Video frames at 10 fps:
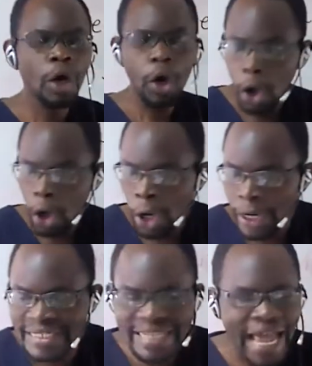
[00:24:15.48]

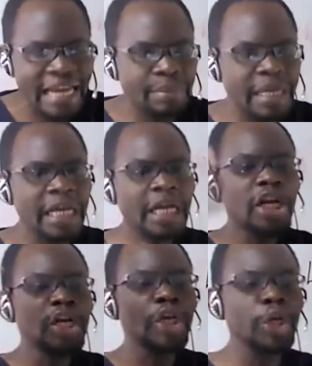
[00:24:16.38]
or it can be
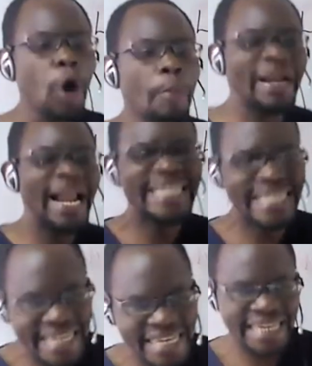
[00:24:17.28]

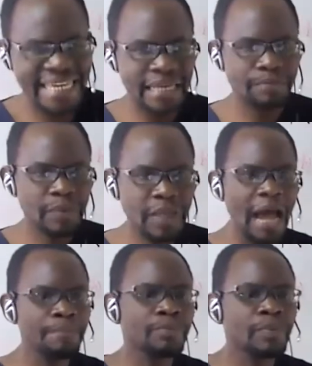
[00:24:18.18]
neoplastic,
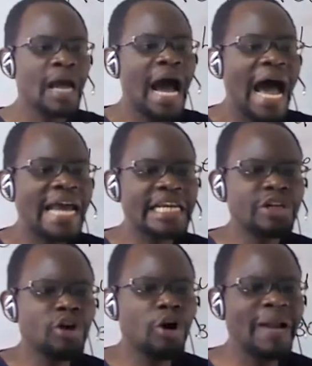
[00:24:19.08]
yeah. And in
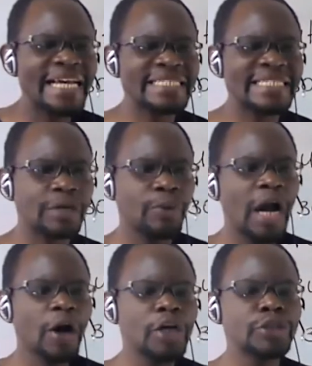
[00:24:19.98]
neoplastic, we
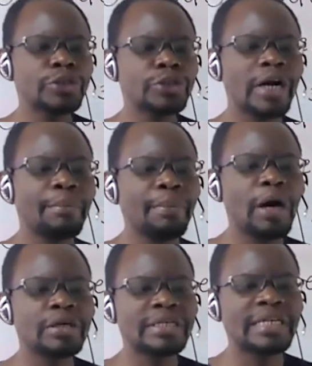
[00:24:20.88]
are going to talk
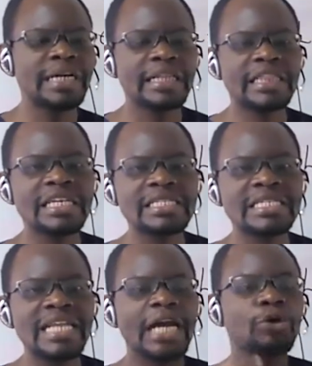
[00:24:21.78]
about things
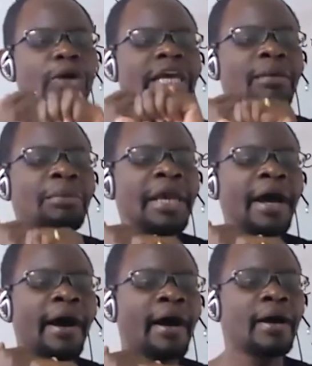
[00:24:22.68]
like
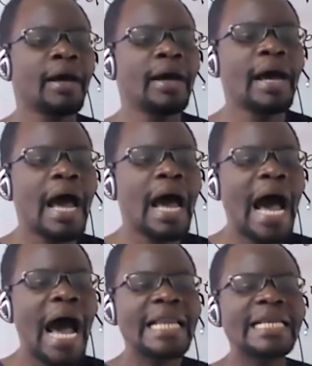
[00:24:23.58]
leukemia
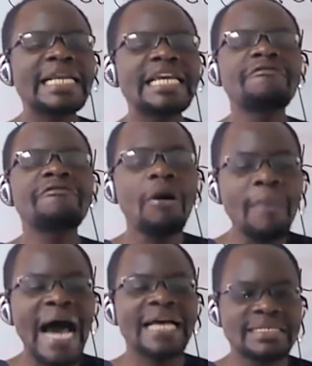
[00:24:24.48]
and
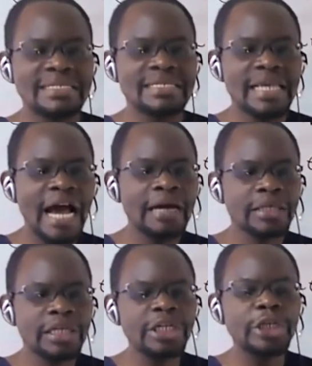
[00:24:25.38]
lymphomas, yeah,
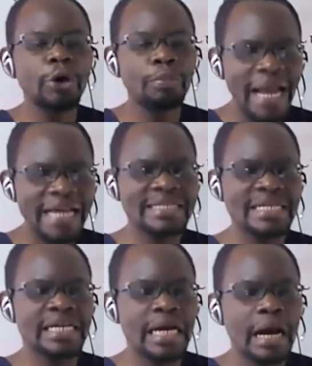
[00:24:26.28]

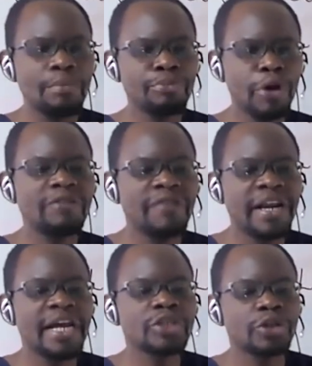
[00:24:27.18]
neoplastic
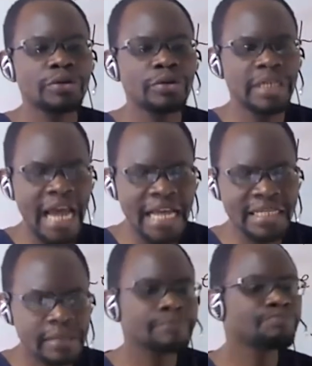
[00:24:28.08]
proliferation,
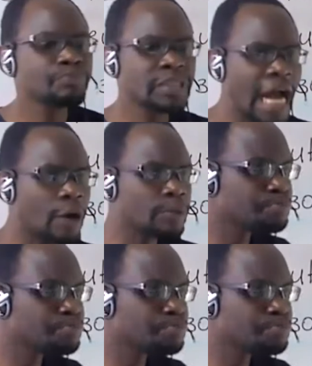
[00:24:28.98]
yes. Now,